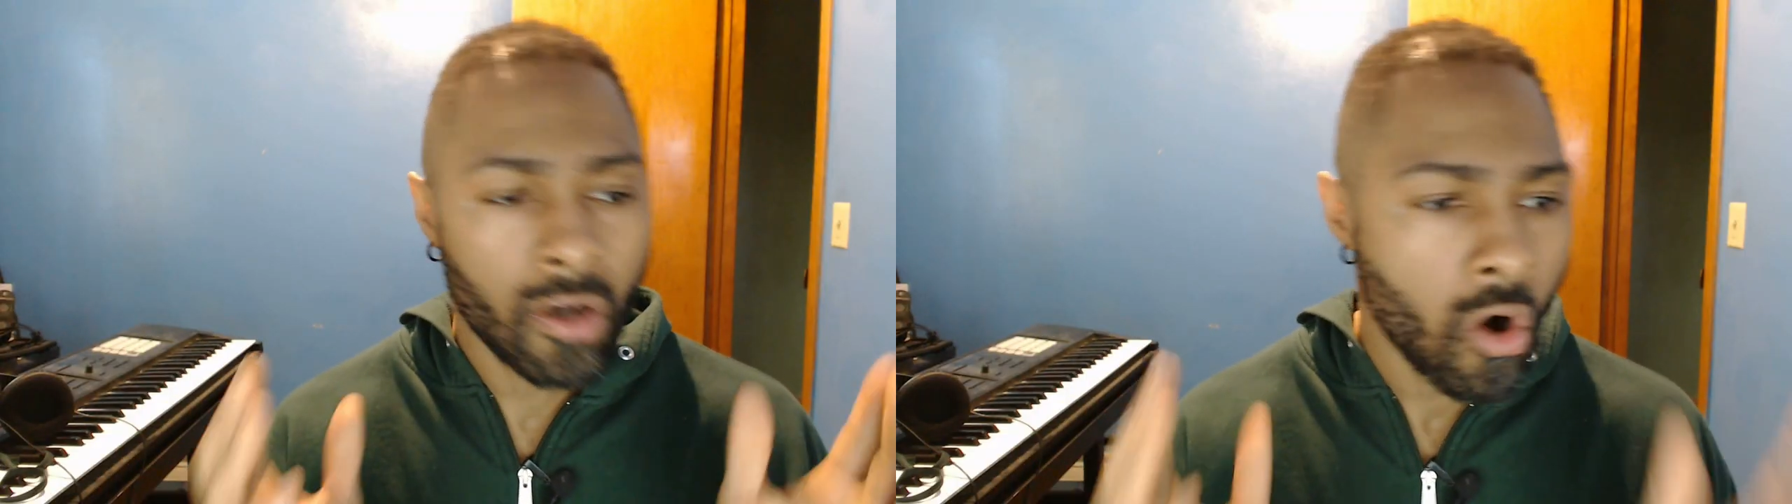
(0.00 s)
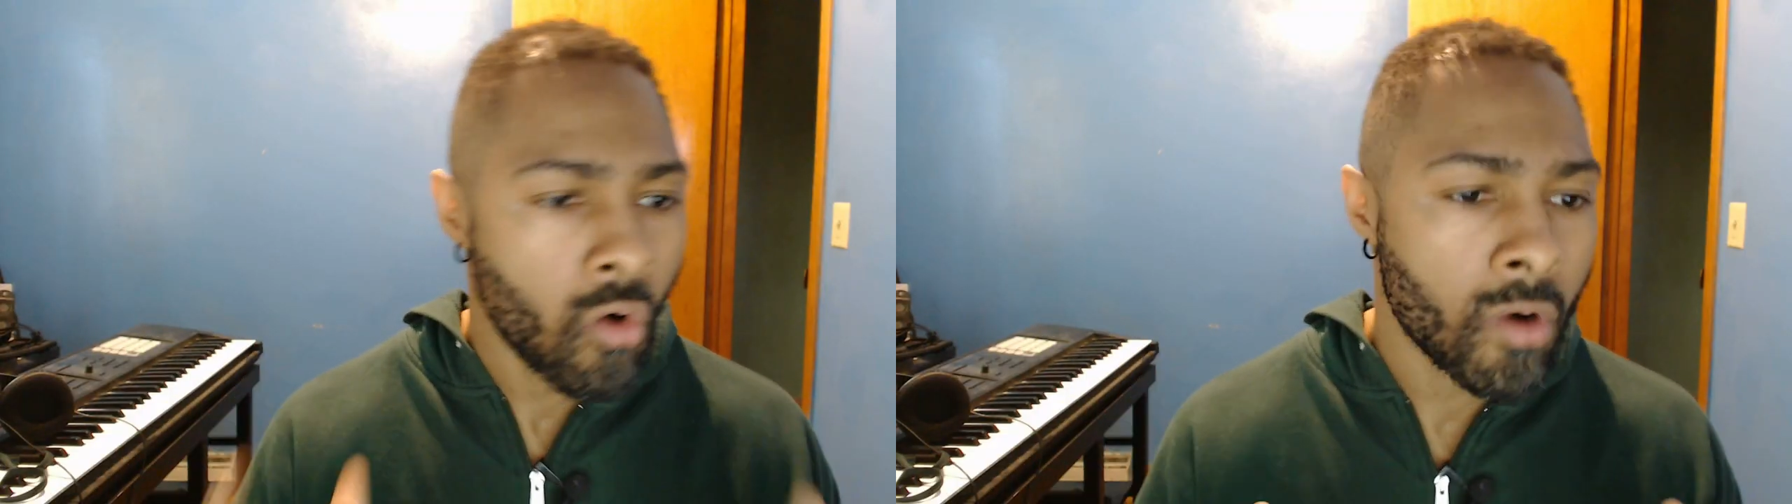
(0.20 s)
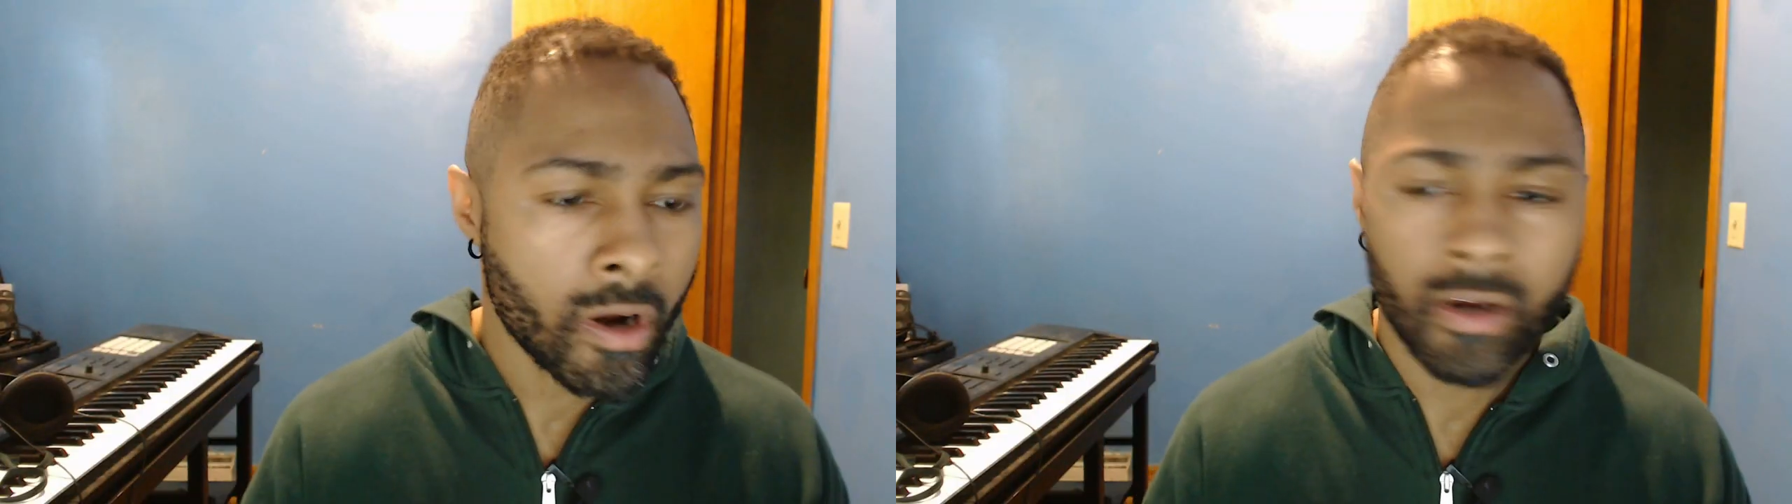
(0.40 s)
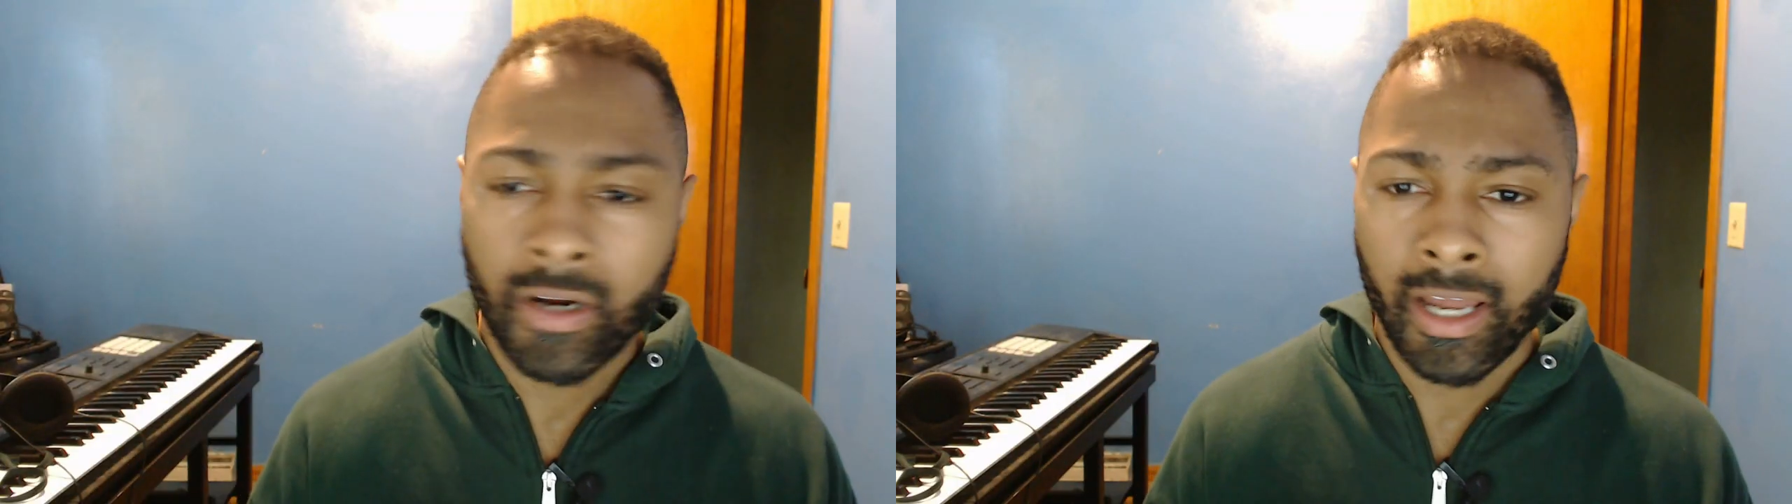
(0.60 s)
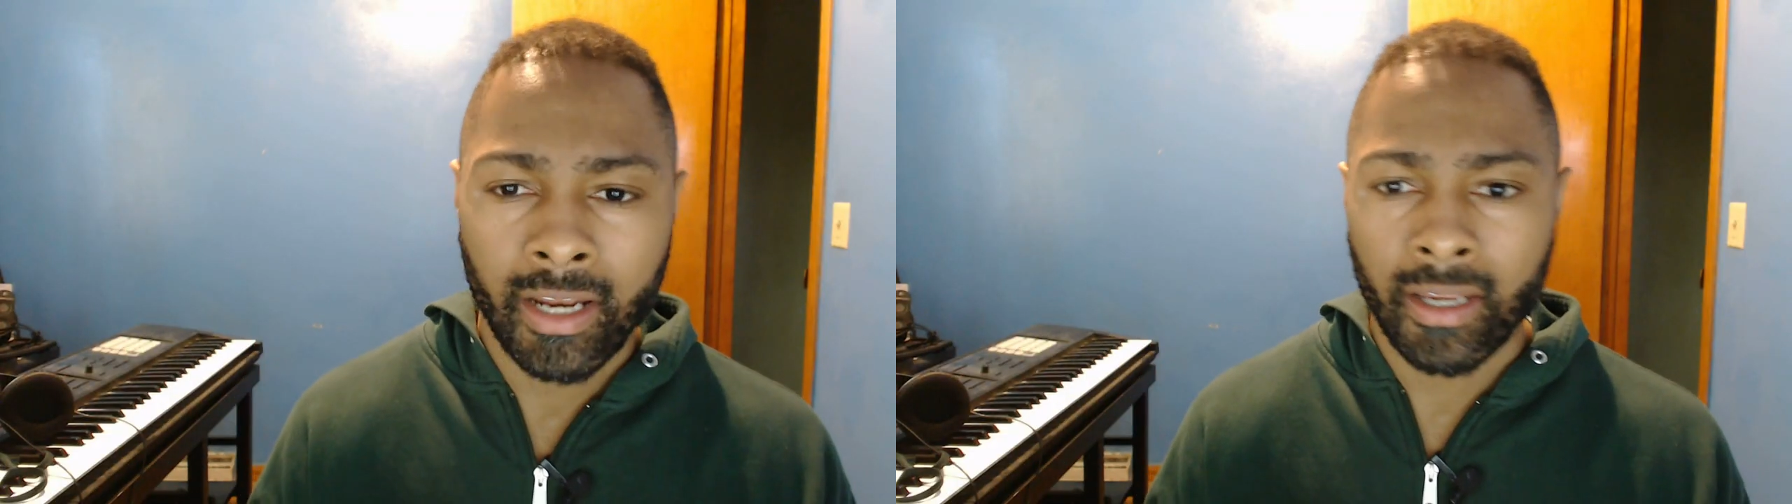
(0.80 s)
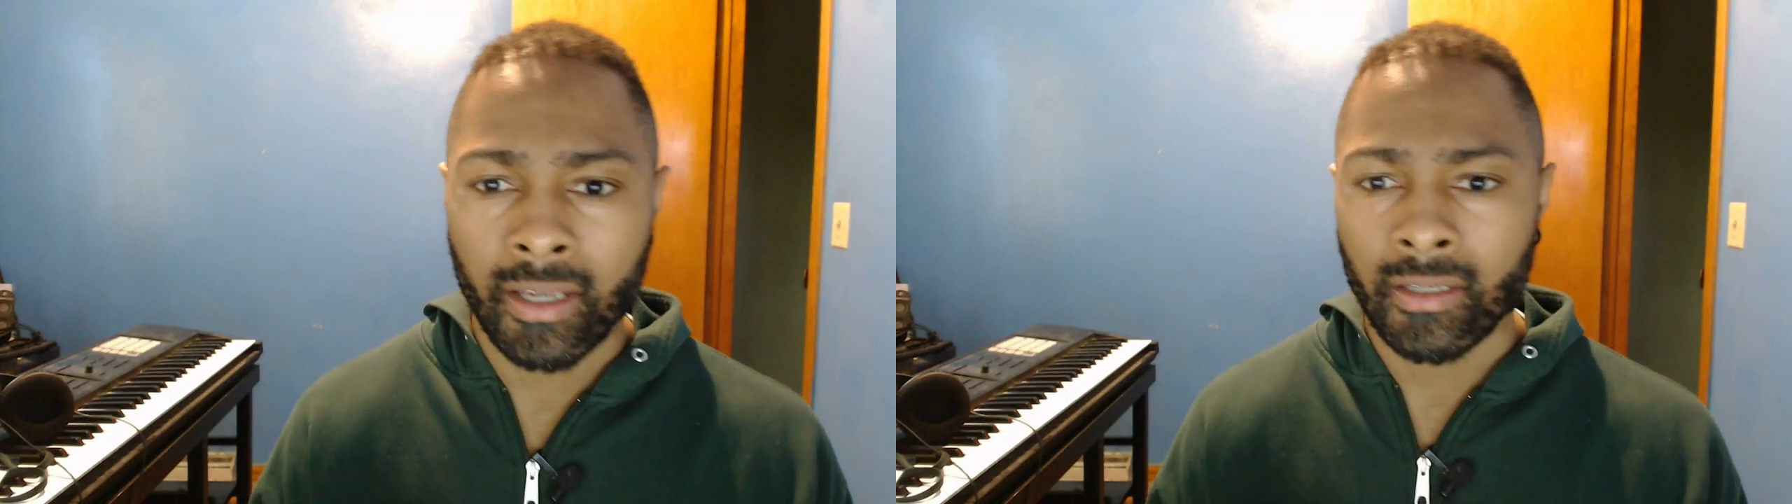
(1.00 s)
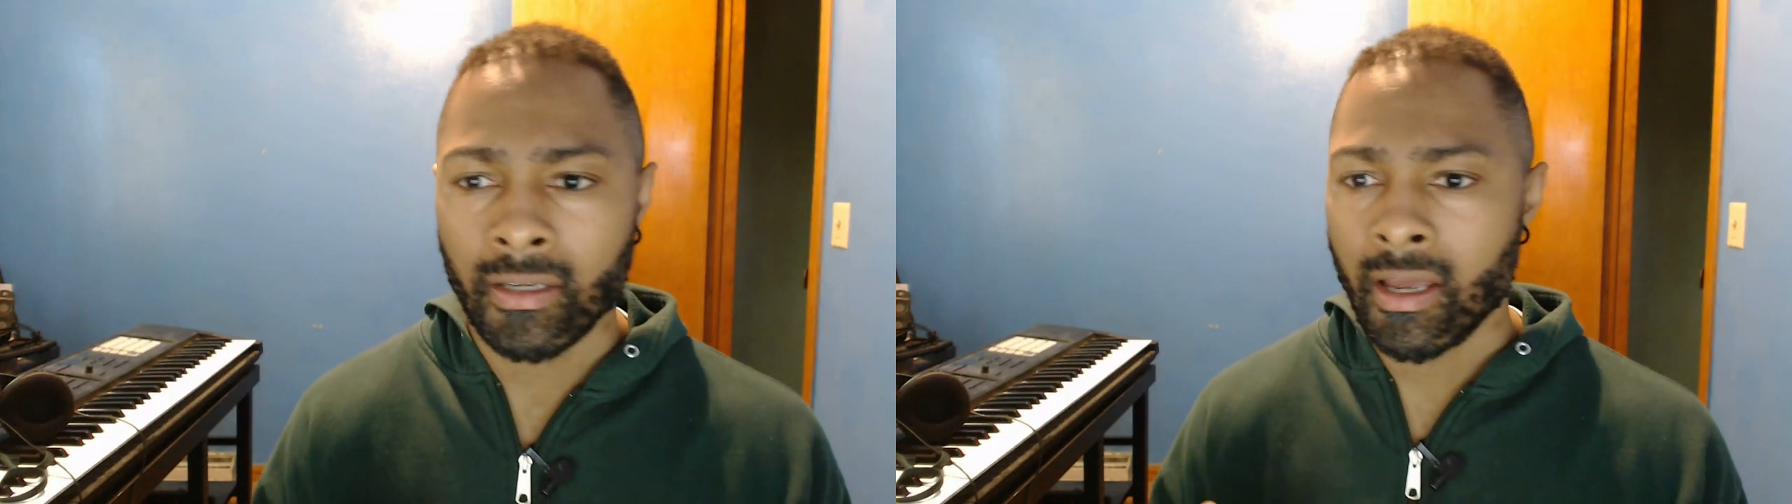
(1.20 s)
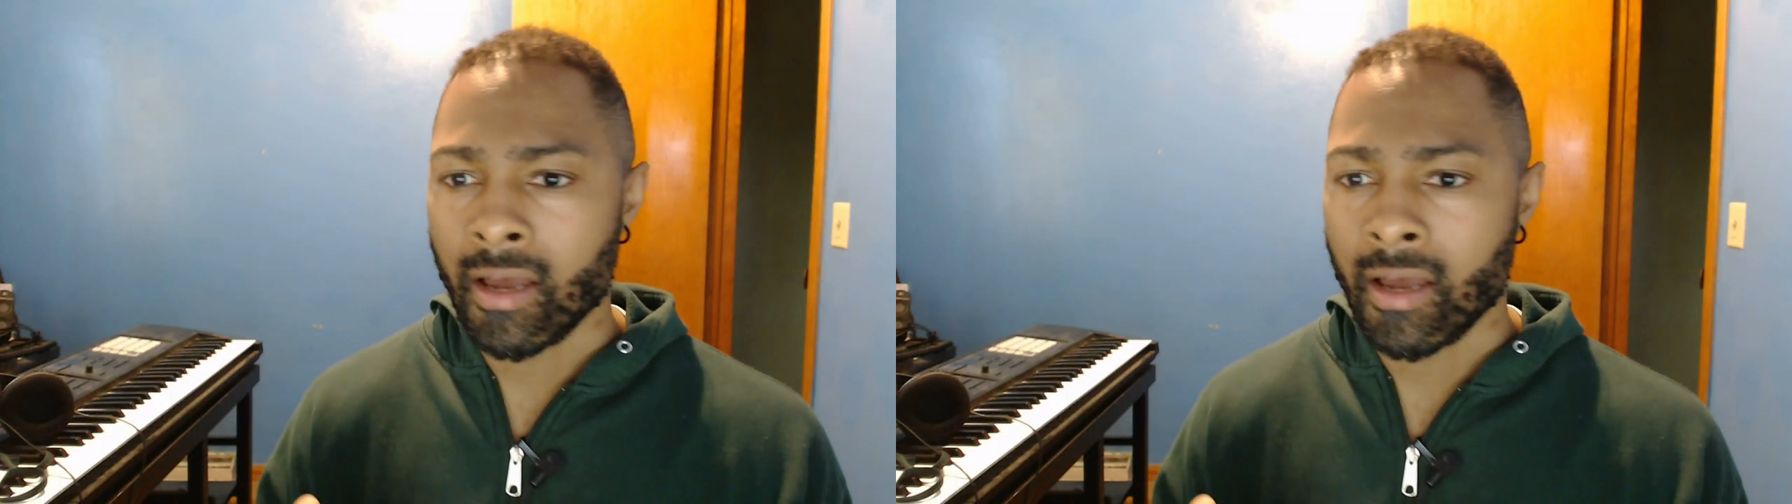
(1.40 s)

co-worker that is,